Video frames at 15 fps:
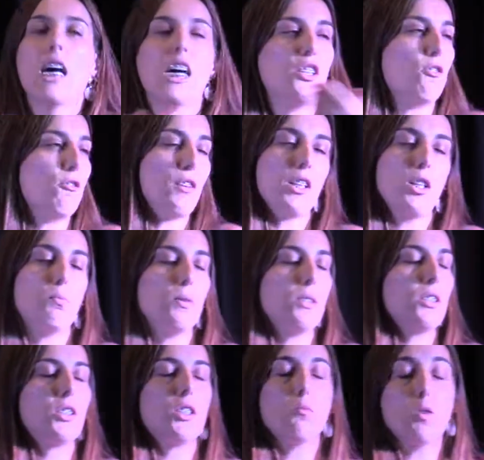a
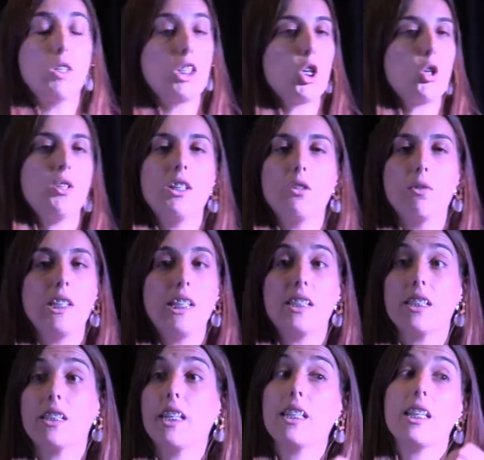developer, someone coding
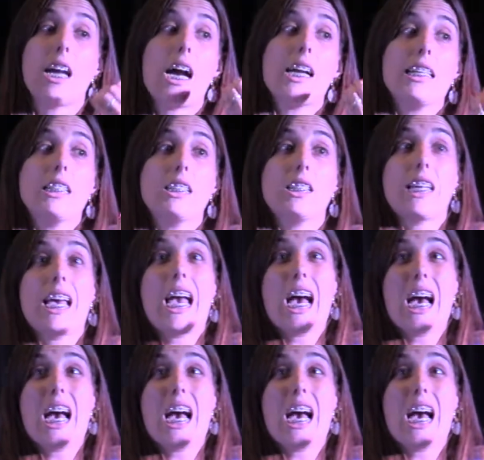related that is